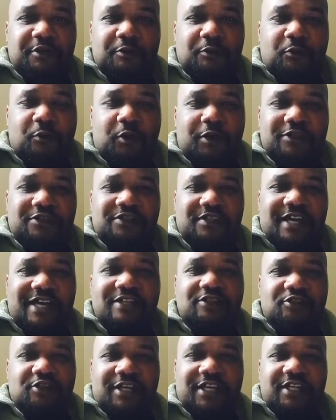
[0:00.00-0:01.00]
Once
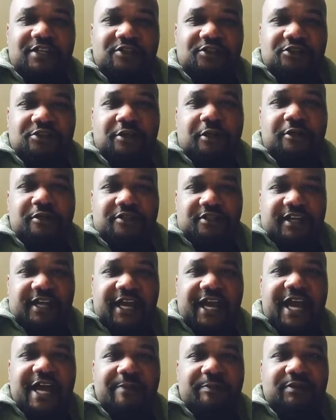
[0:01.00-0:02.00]
that change starts to
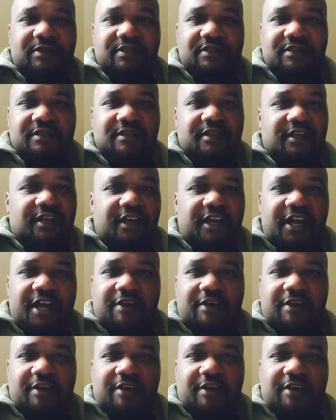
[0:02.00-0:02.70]
happen,